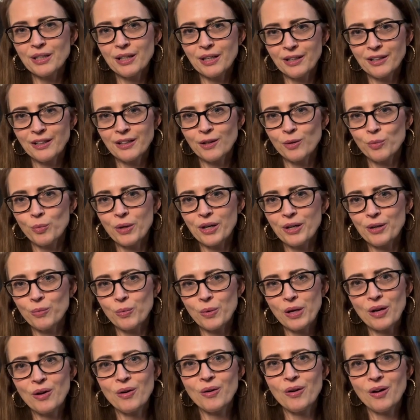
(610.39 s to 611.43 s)
and I'm going to wear
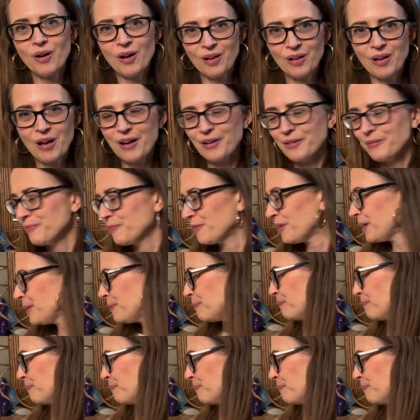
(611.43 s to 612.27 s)
well a lot, right?